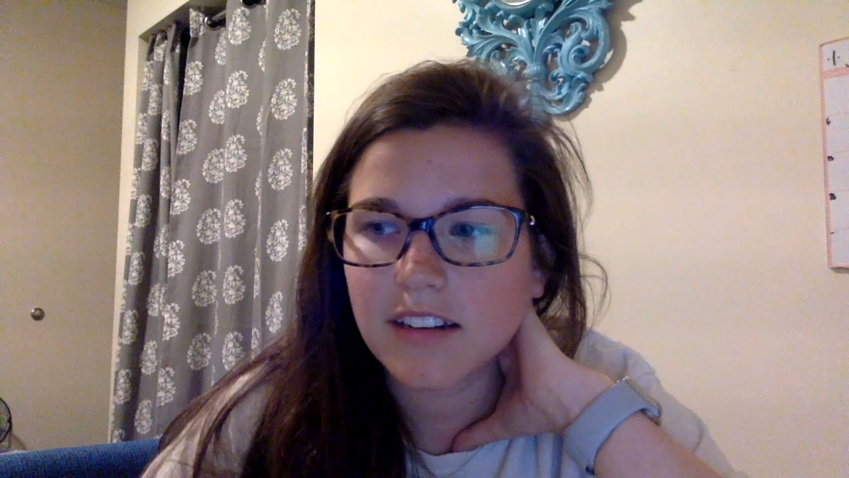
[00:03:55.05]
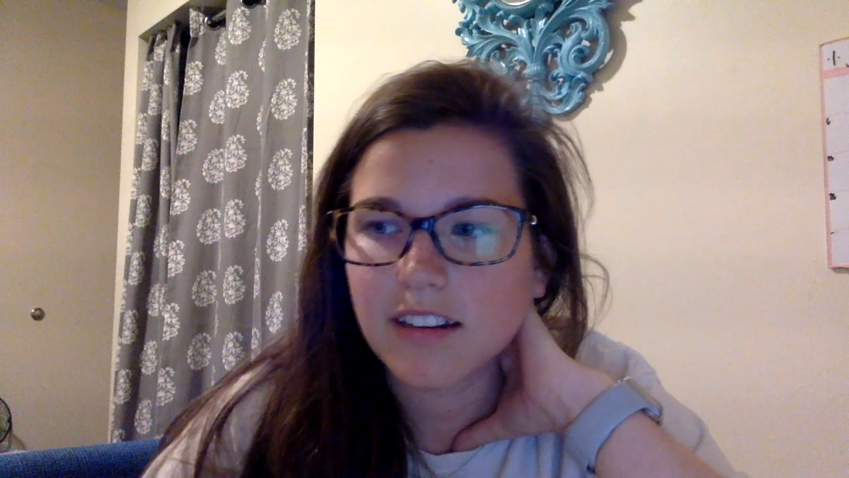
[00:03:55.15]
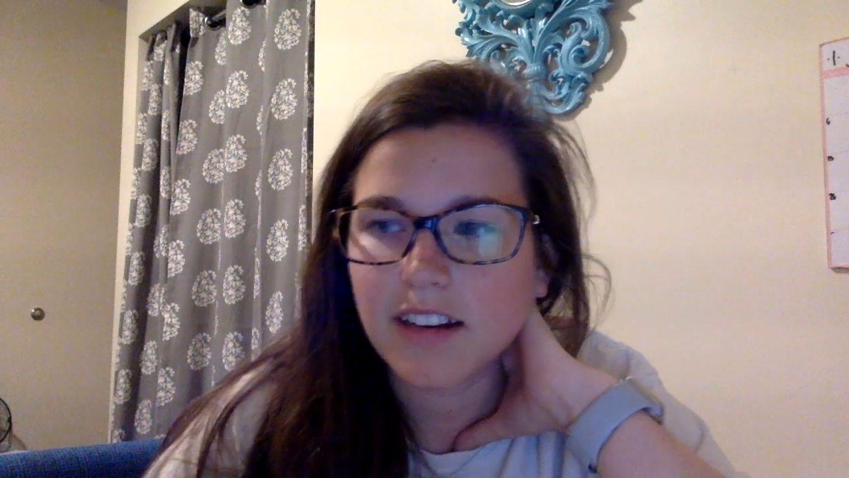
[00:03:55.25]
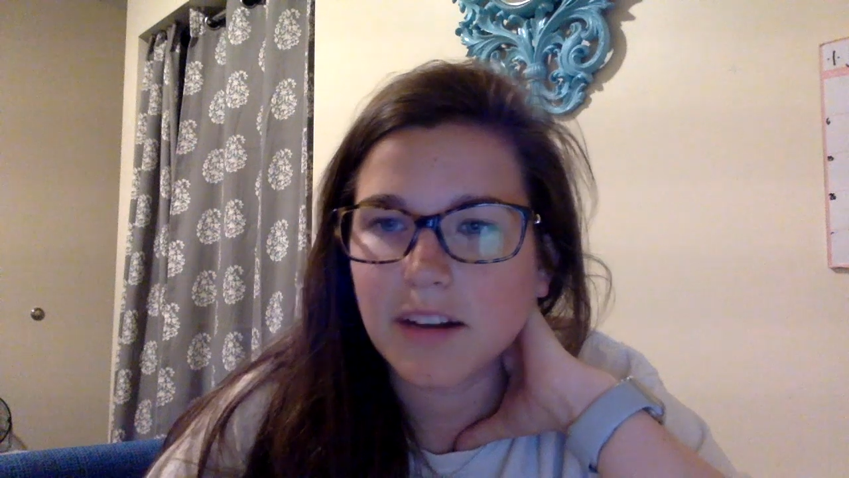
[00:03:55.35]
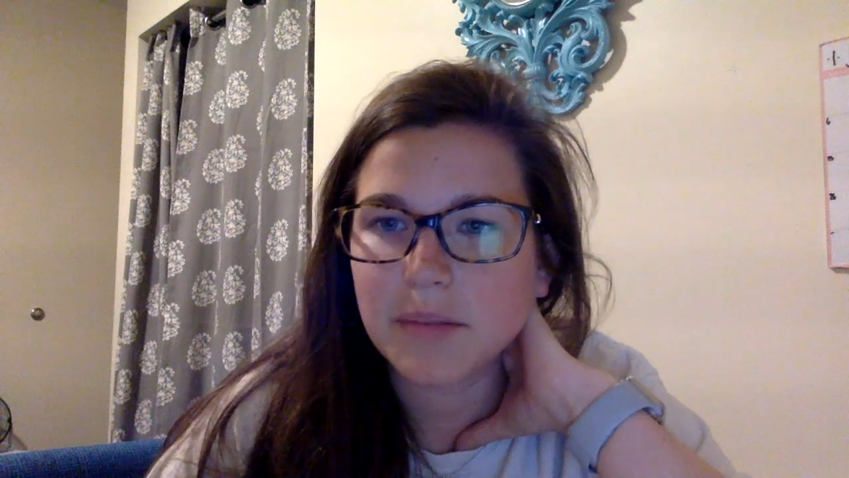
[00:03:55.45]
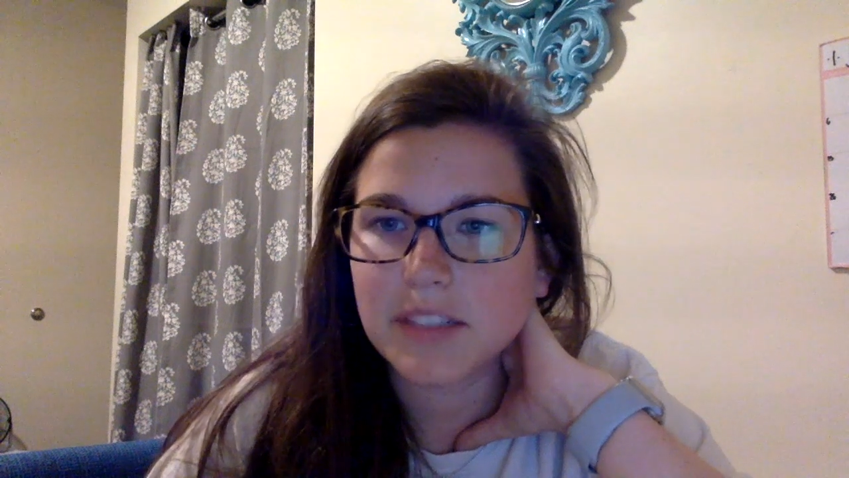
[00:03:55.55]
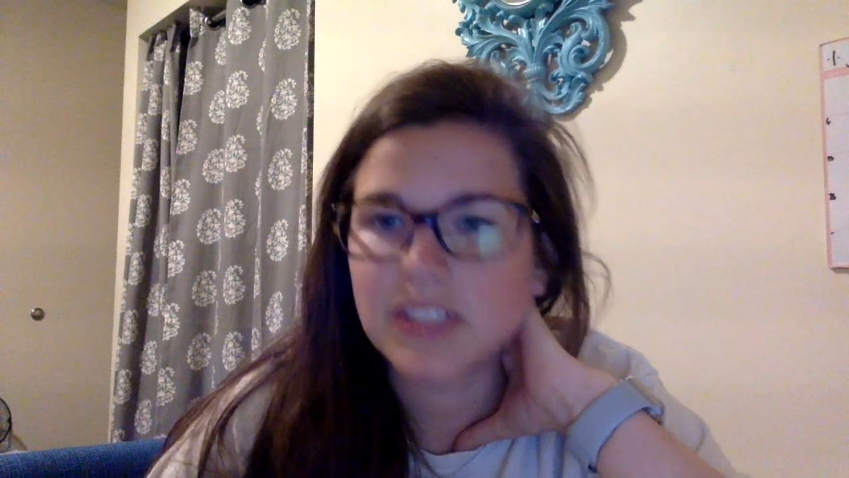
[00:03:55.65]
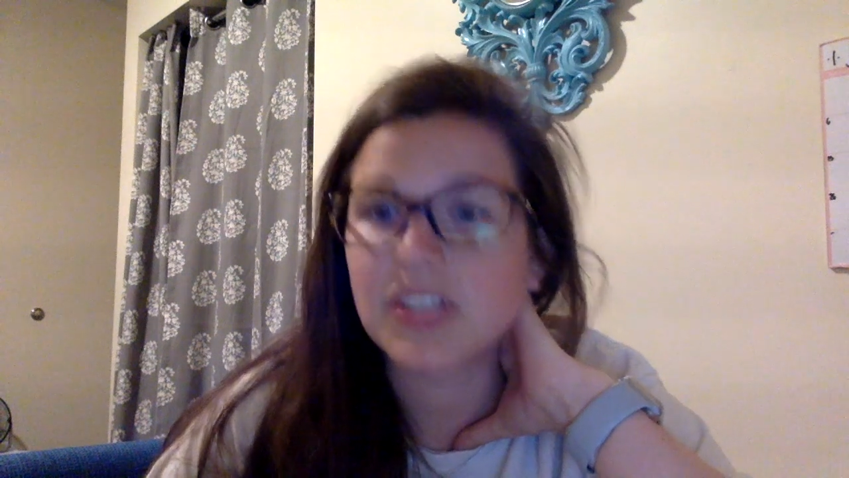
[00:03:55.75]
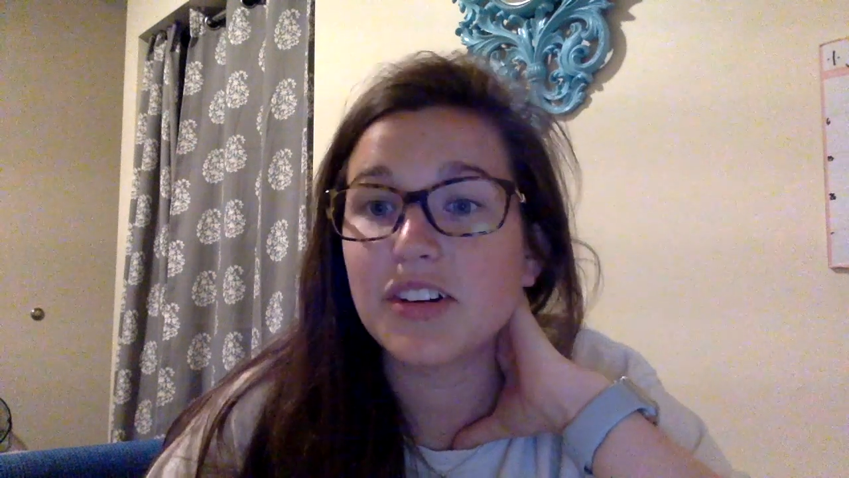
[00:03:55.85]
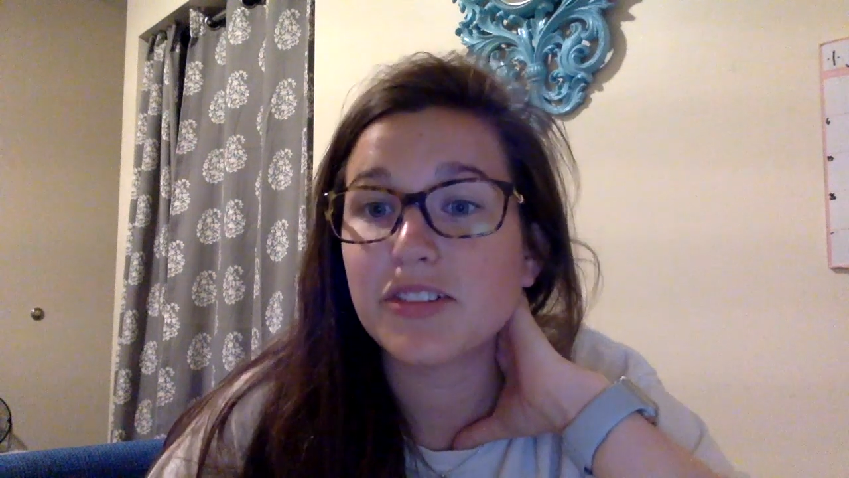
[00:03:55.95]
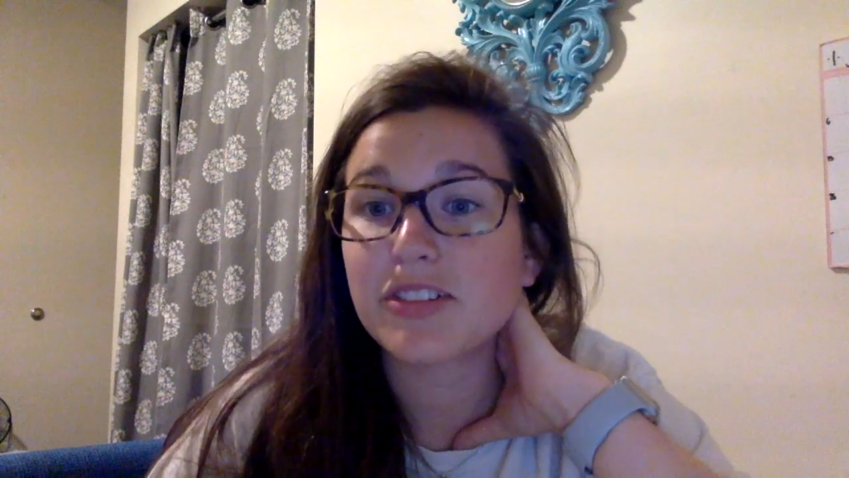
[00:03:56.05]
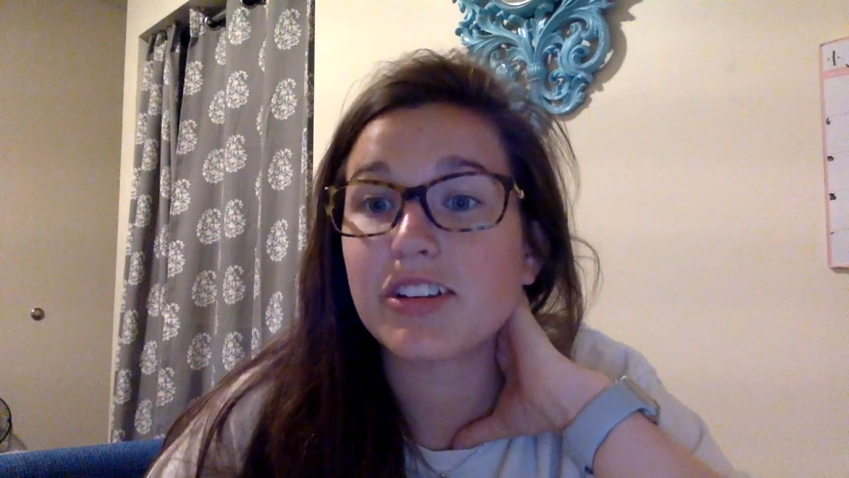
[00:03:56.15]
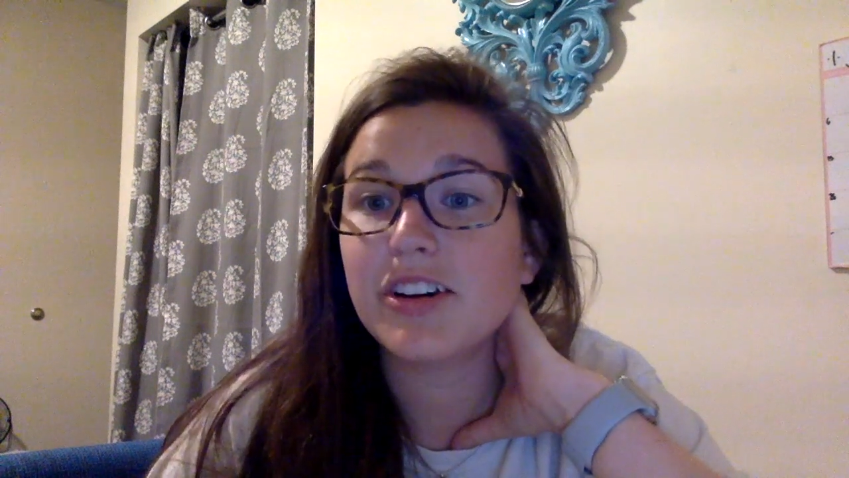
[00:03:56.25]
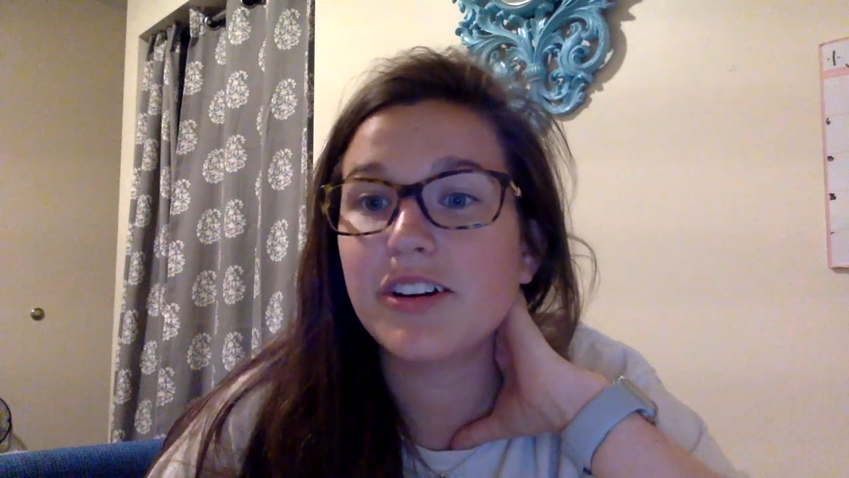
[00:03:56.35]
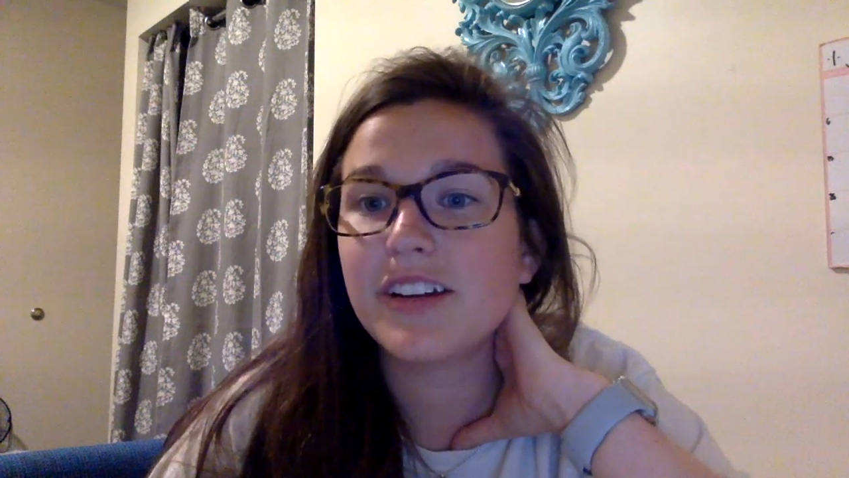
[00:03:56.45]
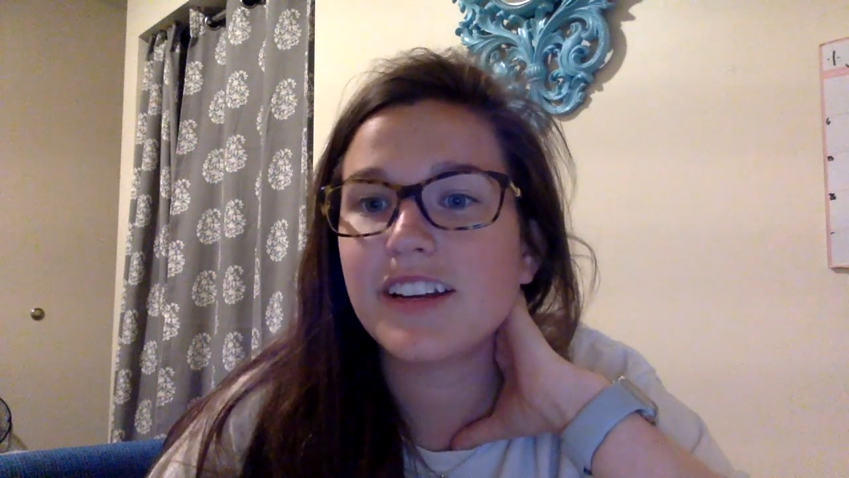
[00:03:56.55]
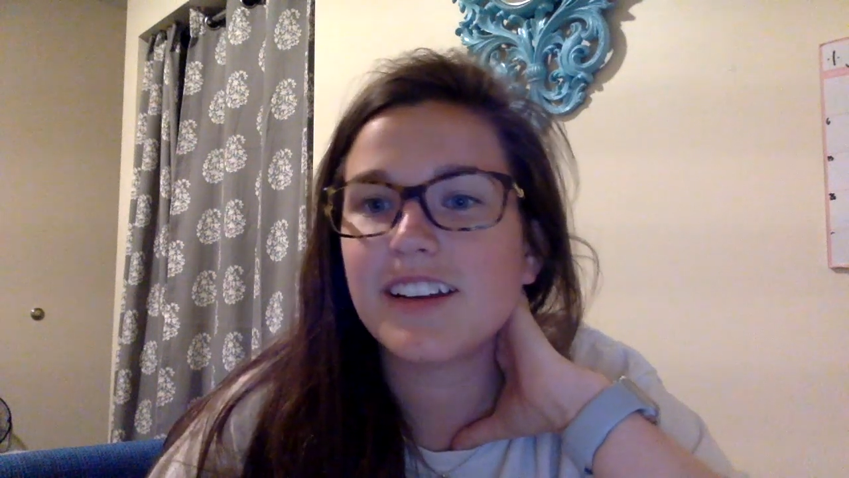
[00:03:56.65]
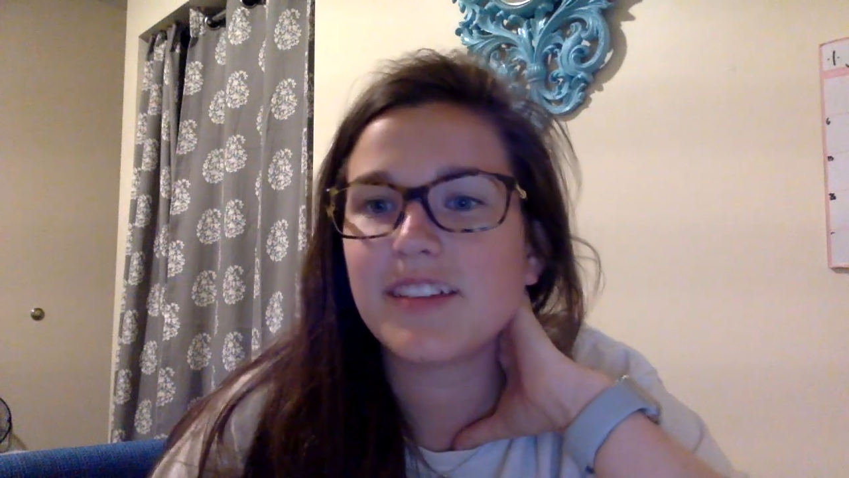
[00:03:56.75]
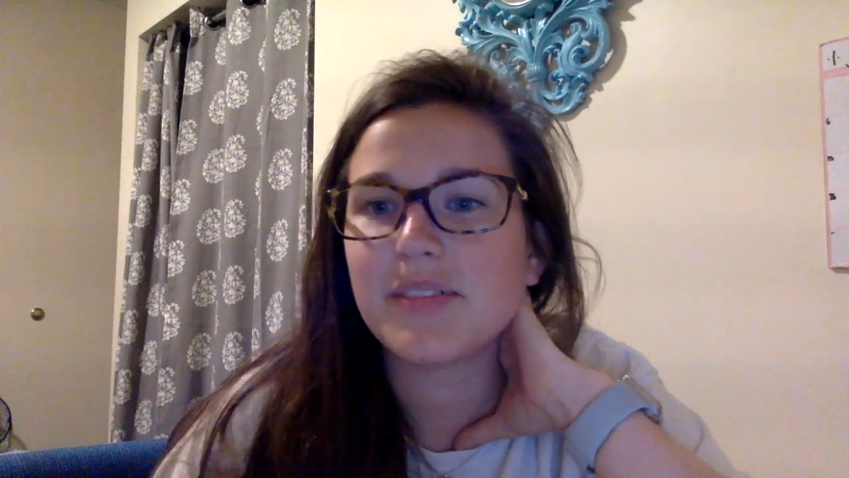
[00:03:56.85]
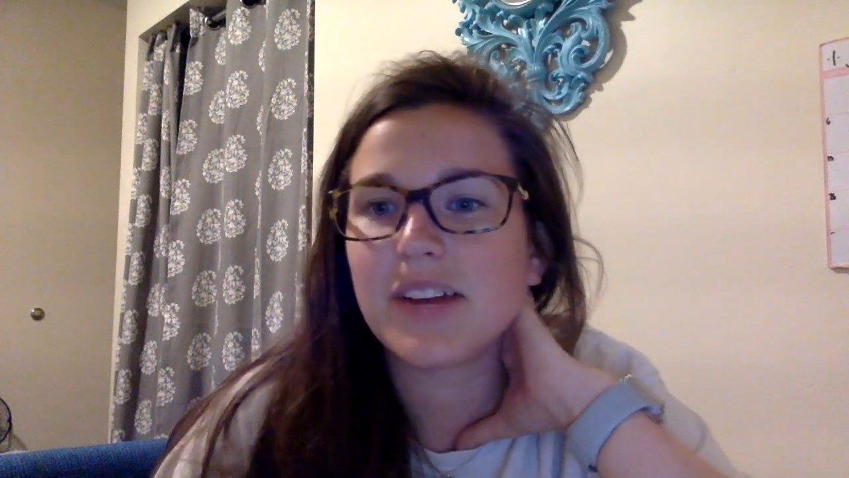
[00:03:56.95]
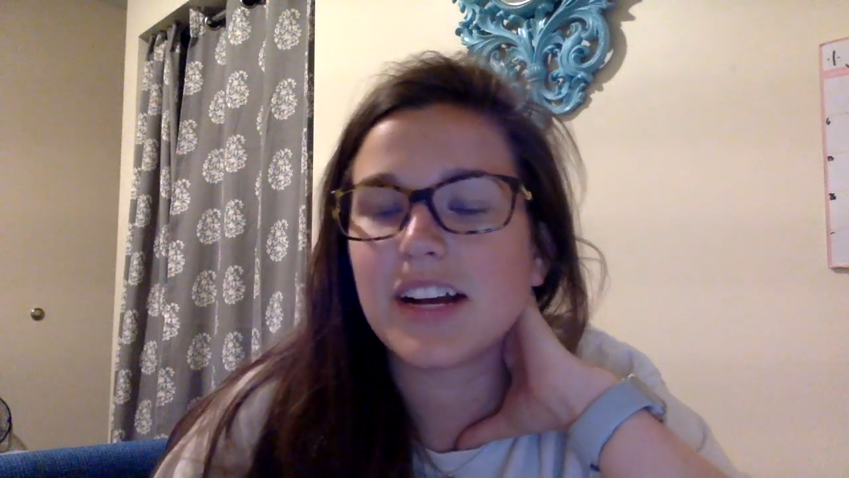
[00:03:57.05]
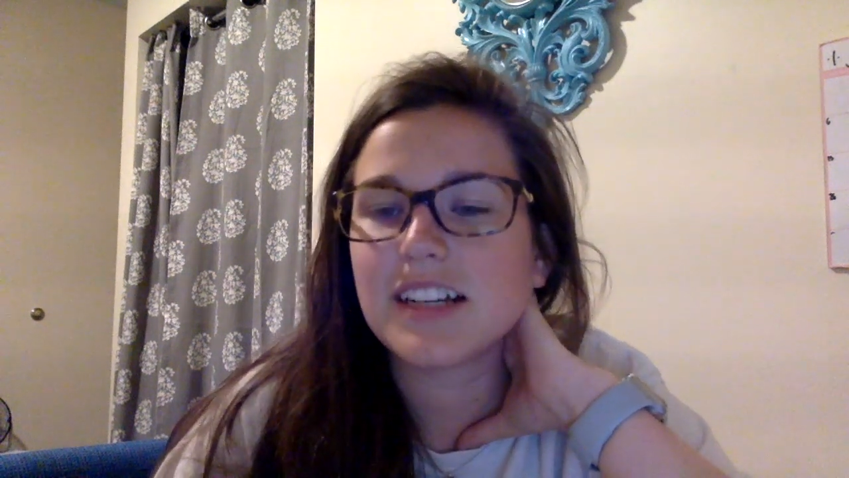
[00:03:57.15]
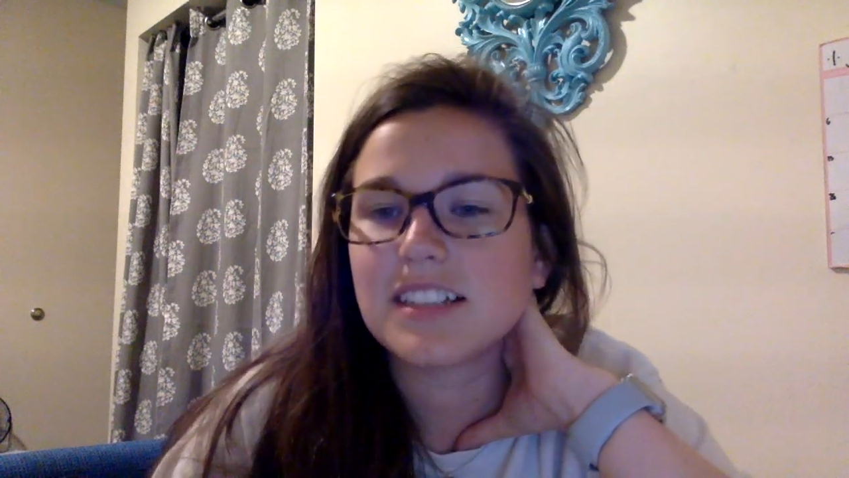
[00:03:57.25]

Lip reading: not be as overloaded in my